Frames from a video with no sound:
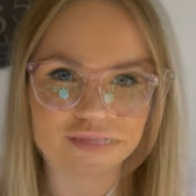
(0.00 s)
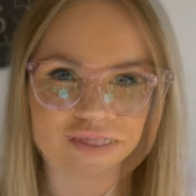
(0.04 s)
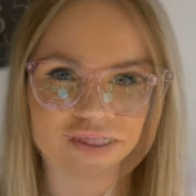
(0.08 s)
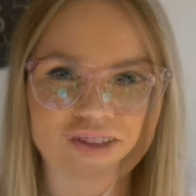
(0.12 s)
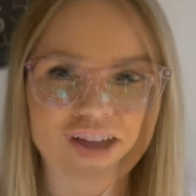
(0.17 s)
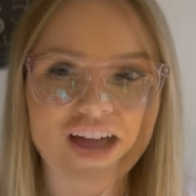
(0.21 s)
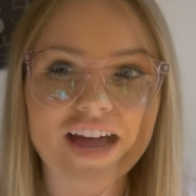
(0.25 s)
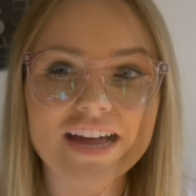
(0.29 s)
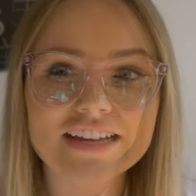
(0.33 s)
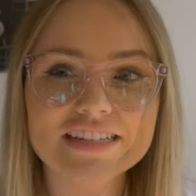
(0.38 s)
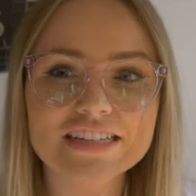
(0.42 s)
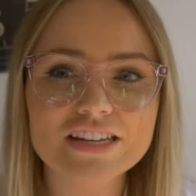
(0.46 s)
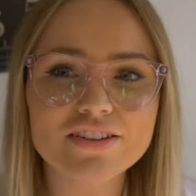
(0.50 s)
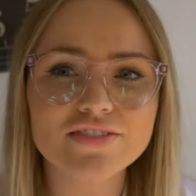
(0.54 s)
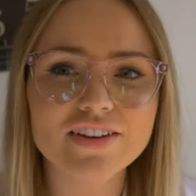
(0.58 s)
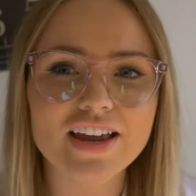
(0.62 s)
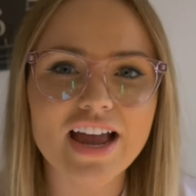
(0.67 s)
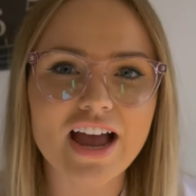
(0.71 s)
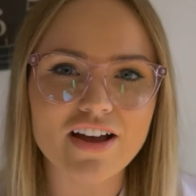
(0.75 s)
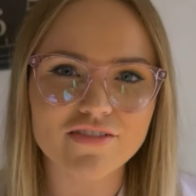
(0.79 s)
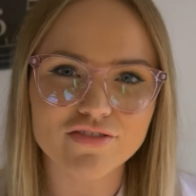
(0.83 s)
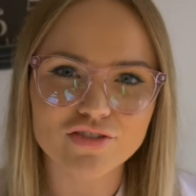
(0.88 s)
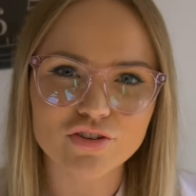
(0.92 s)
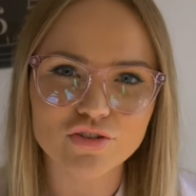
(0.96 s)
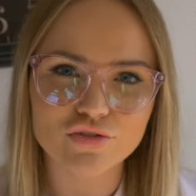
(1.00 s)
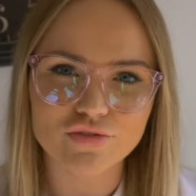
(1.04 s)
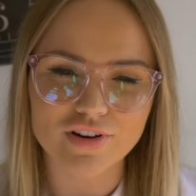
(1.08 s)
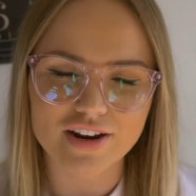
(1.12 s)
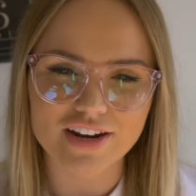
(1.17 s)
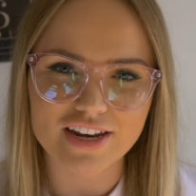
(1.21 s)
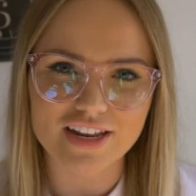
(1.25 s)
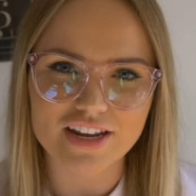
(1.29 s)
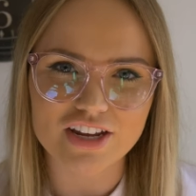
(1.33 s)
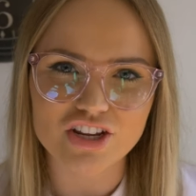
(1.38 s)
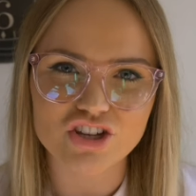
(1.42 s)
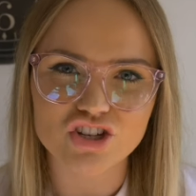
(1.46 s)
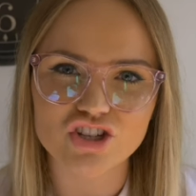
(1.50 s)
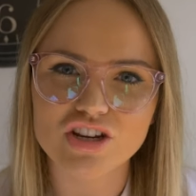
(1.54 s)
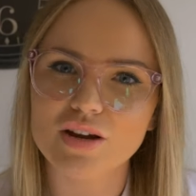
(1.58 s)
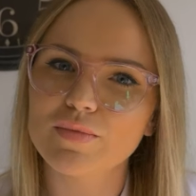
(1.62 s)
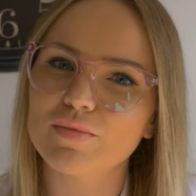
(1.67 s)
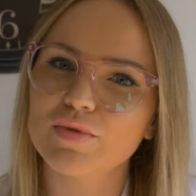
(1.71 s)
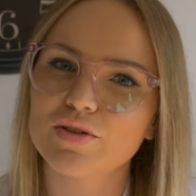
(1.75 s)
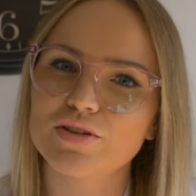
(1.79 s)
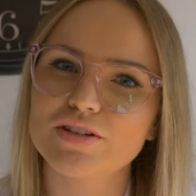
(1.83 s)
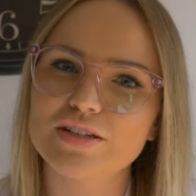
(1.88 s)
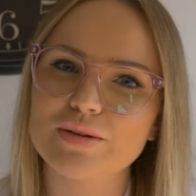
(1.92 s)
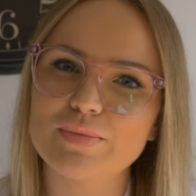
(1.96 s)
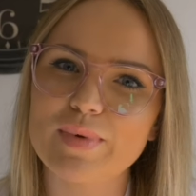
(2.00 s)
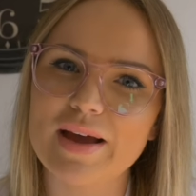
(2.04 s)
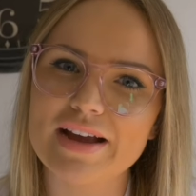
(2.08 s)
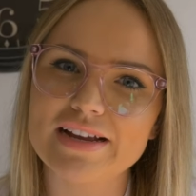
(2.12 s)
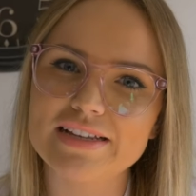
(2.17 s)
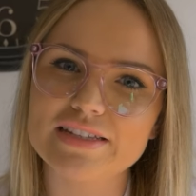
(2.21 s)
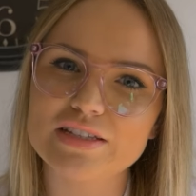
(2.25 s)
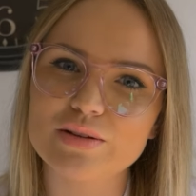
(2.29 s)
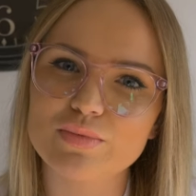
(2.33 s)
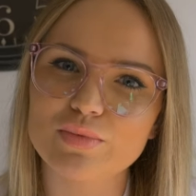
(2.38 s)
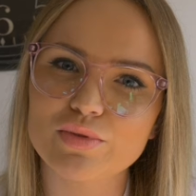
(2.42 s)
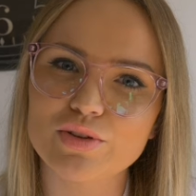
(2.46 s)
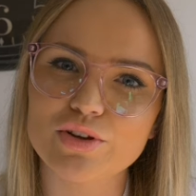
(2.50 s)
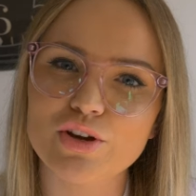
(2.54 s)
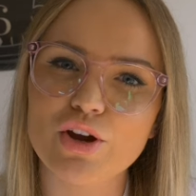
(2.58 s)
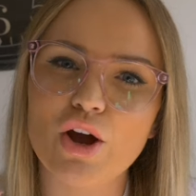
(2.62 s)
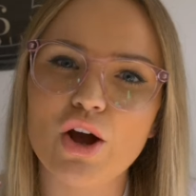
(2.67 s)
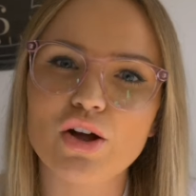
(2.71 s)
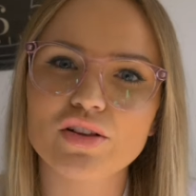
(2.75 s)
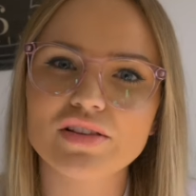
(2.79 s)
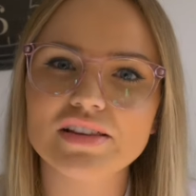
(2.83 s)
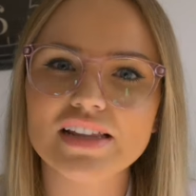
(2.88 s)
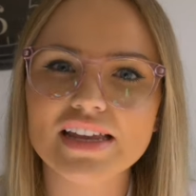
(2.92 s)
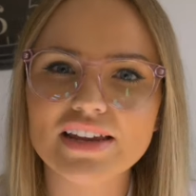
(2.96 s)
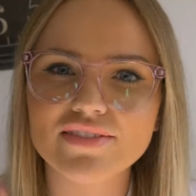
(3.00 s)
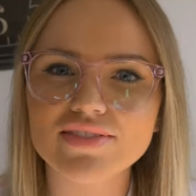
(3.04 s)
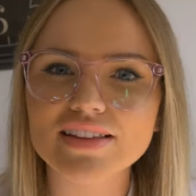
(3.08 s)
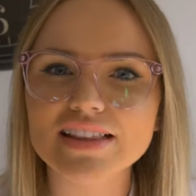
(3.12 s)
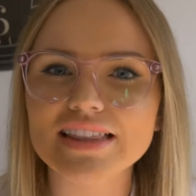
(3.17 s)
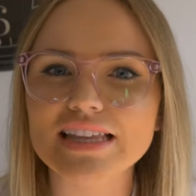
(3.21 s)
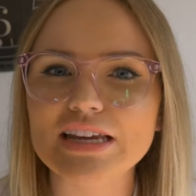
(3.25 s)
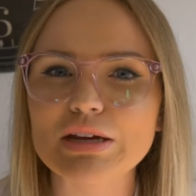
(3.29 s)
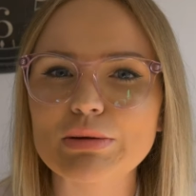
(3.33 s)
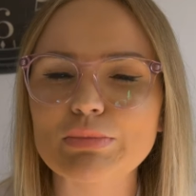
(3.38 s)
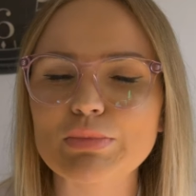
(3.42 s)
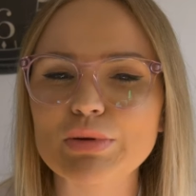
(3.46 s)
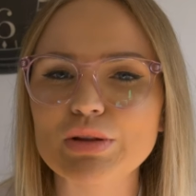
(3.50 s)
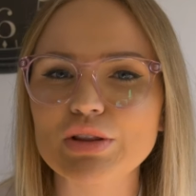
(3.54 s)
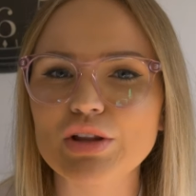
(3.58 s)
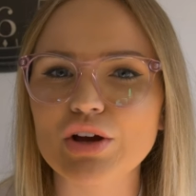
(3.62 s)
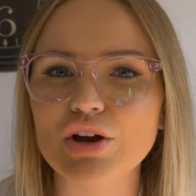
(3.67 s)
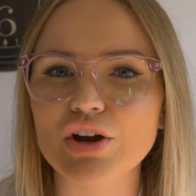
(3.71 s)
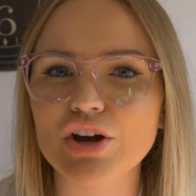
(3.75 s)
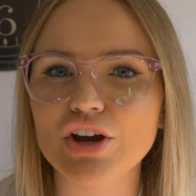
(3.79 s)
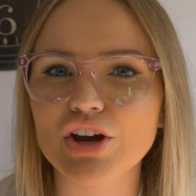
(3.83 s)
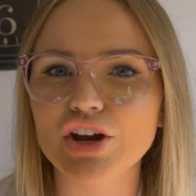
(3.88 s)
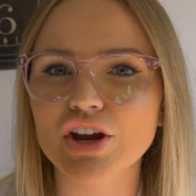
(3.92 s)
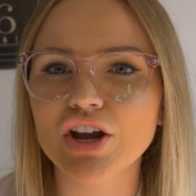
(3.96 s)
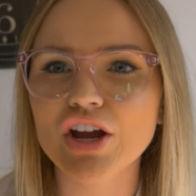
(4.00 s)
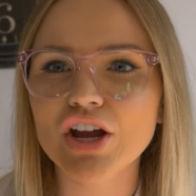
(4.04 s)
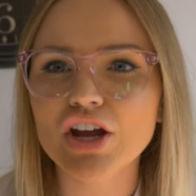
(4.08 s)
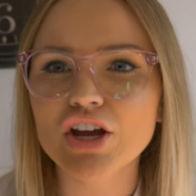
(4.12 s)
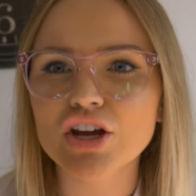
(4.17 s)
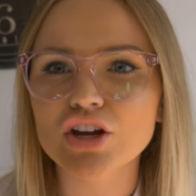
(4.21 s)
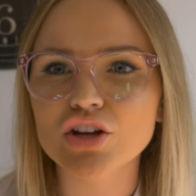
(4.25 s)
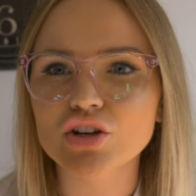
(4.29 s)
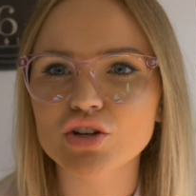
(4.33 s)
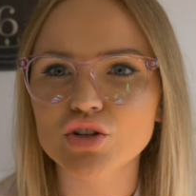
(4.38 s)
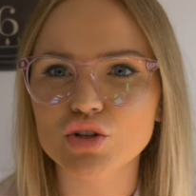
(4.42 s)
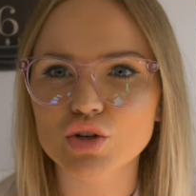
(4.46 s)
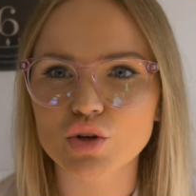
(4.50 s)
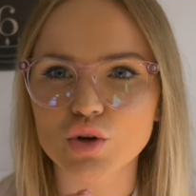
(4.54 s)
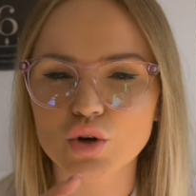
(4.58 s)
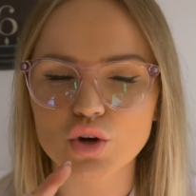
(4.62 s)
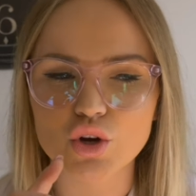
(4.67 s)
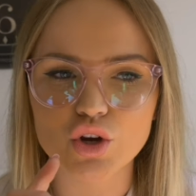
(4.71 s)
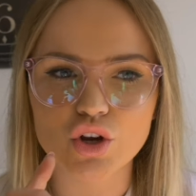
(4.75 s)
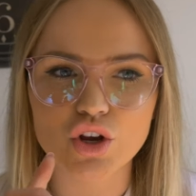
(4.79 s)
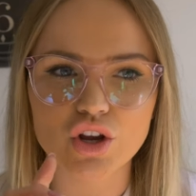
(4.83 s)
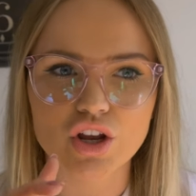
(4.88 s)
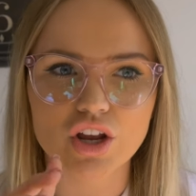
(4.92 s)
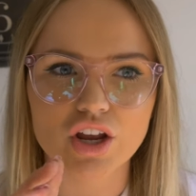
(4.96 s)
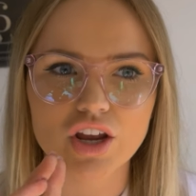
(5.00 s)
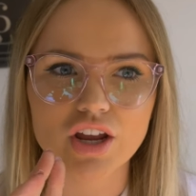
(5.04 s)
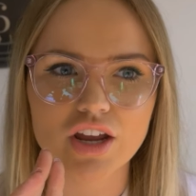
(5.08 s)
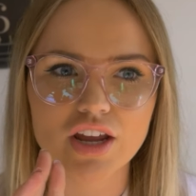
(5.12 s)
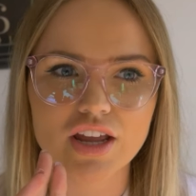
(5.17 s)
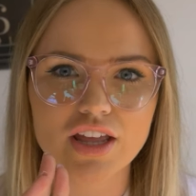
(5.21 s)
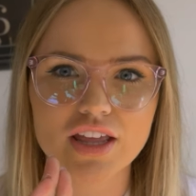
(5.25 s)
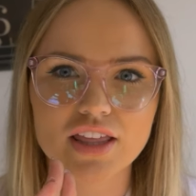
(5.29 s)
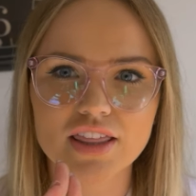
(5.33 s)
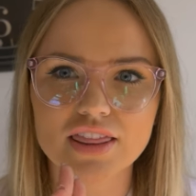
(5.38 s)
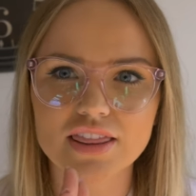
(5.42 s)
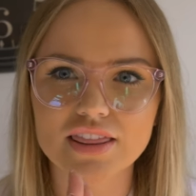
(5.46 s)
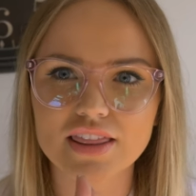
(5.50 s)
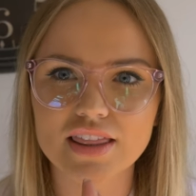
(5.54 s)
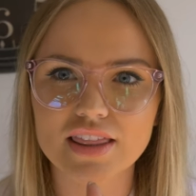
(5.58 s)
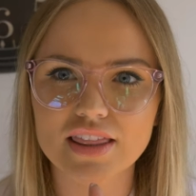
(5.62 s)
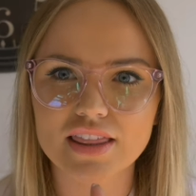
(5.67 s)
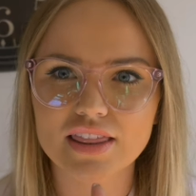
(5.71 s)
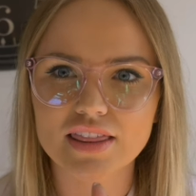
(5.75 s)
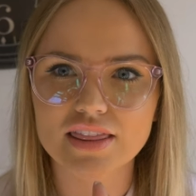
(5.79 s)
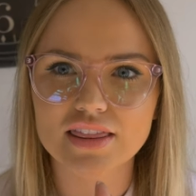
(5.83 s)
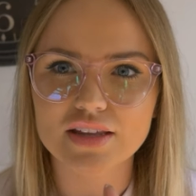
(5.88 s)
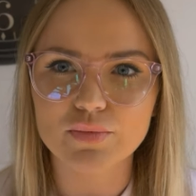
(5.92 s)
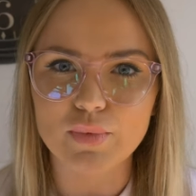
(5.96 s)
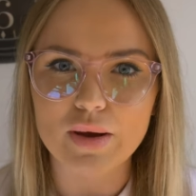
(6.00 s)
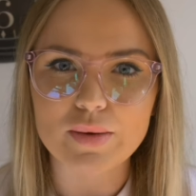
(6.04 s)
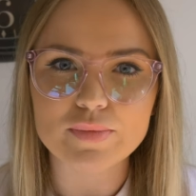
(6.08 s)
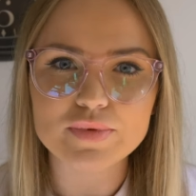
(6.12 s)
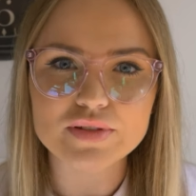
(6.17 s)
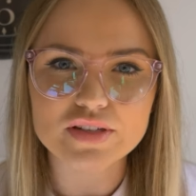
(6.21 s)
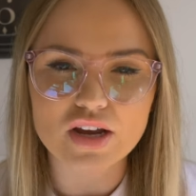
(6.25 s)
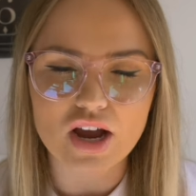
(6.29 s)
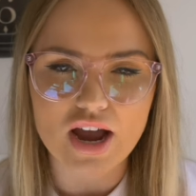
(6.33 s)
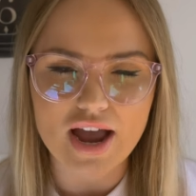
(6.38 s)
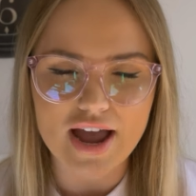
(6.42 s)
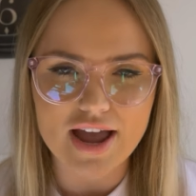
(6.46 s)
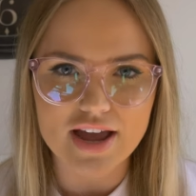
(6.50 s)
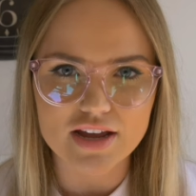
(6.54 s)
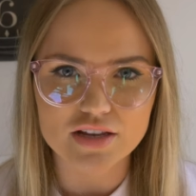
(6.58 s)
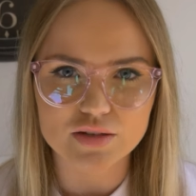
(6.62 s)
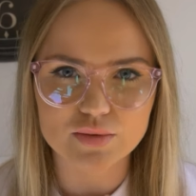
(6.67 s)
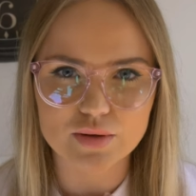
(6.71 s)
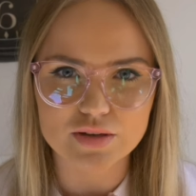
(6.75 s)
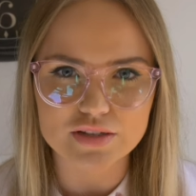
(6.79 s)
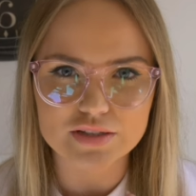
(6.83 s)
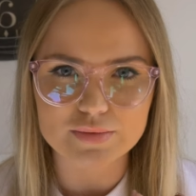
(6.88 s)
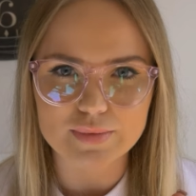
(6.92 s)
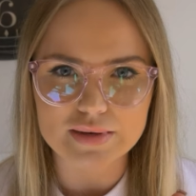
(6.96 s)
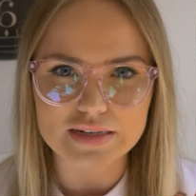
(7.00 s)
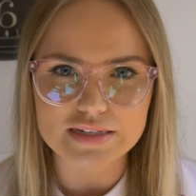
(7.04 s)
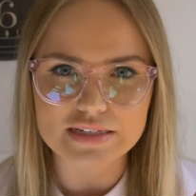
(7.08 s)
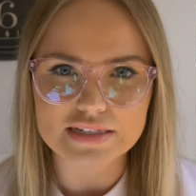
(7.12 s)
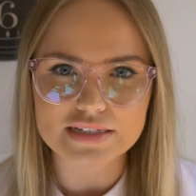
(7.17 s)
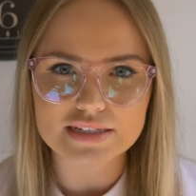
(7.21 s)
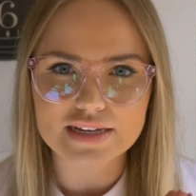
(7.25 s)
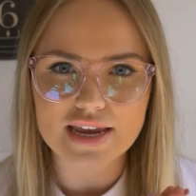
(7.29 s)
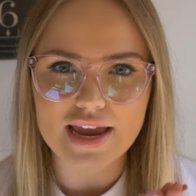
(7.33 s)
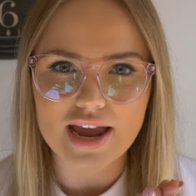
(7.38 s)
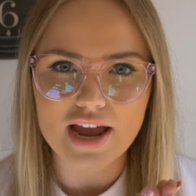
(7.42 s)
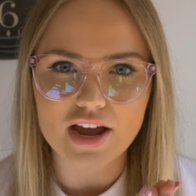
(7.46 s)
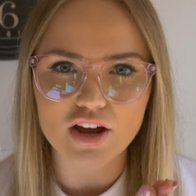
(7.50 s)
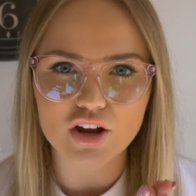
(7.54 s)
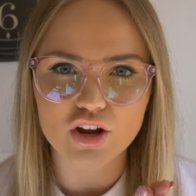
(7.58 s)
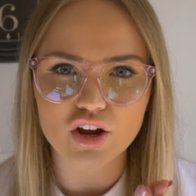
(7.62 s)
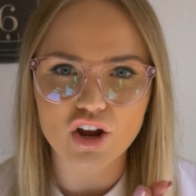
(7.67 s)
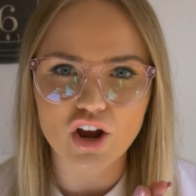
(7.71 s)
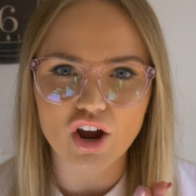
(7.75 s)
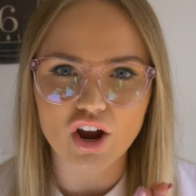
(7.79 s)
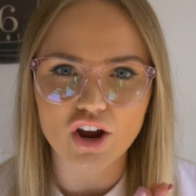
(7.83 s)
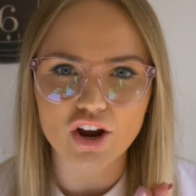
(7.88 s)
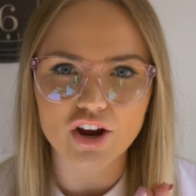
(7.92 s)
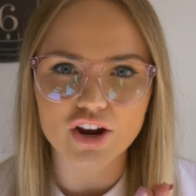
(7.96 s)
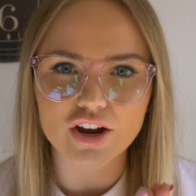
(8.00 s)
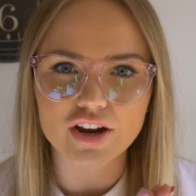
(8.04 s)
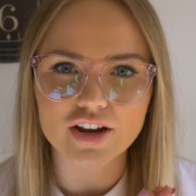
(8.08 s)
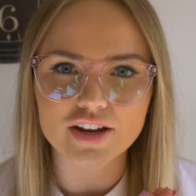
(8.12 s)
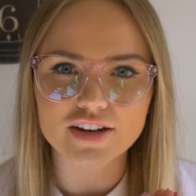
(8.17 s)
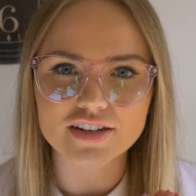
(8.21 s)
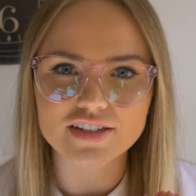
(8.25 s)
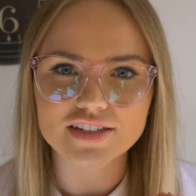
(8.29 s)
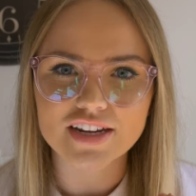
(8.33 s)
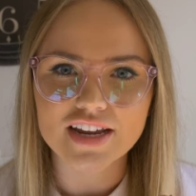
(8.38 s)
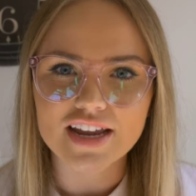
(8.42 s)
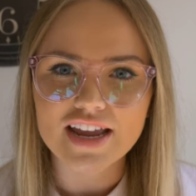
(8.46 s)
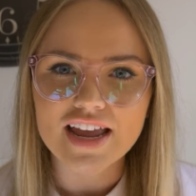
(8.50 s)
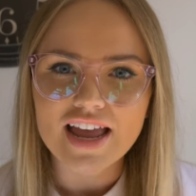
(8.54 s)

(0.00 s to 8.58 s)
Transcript: Guys, if you haven't already, jump onto Baxter Blue. I'll leave the link below to the website as well as my discount code.